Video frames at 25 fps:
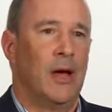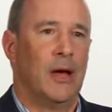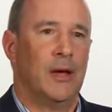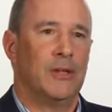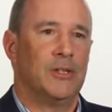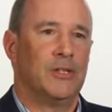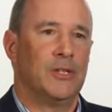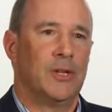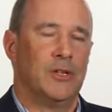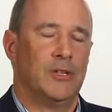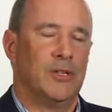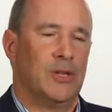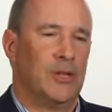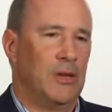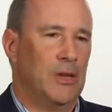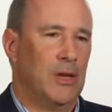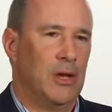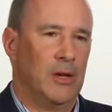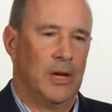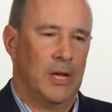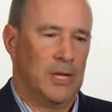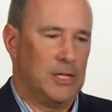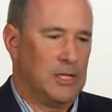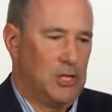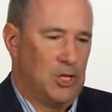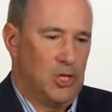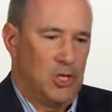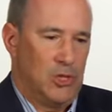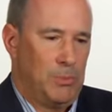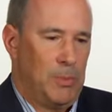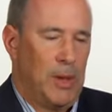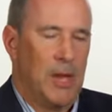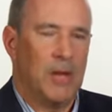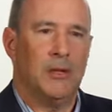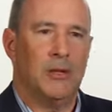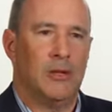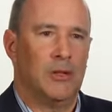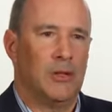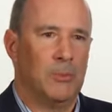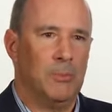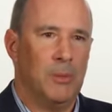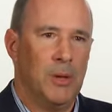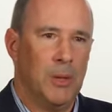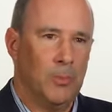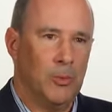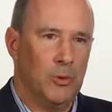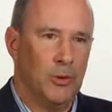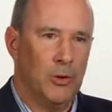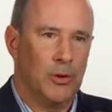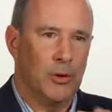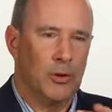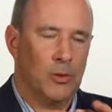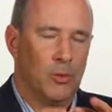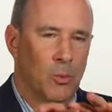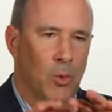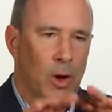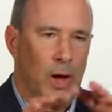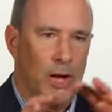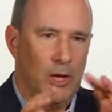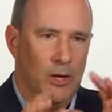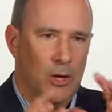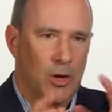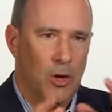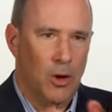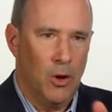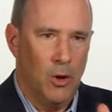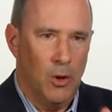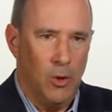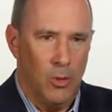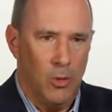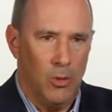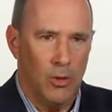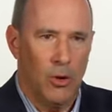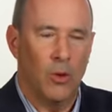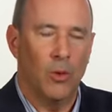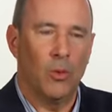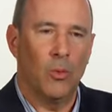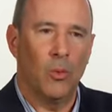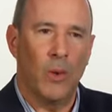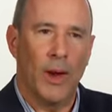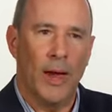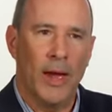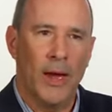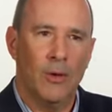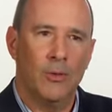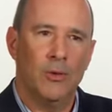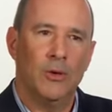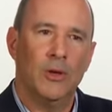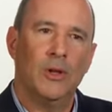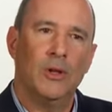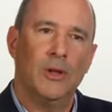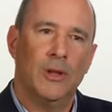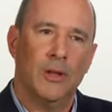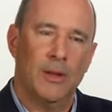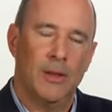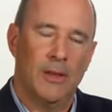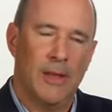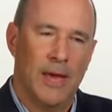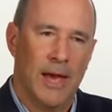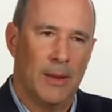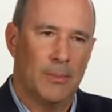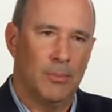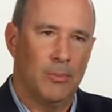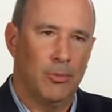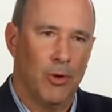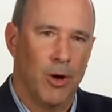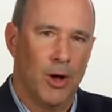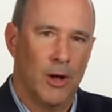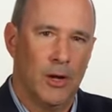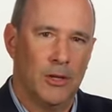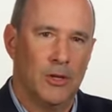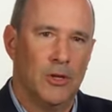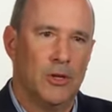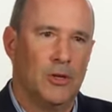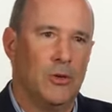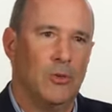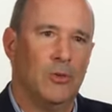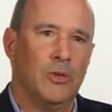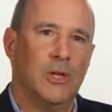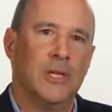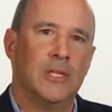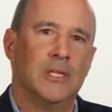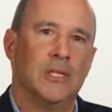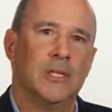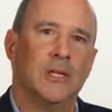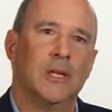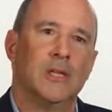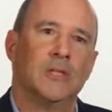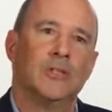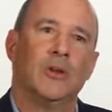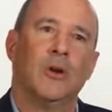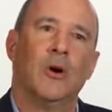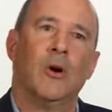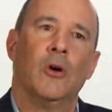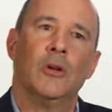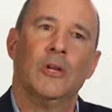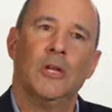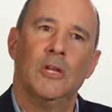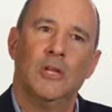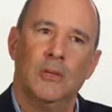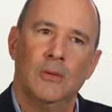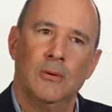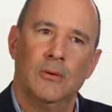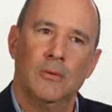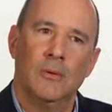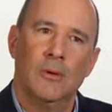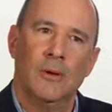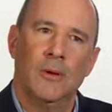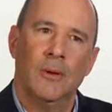such that it's expected that people are going to write code around that product to do things it doesn't already do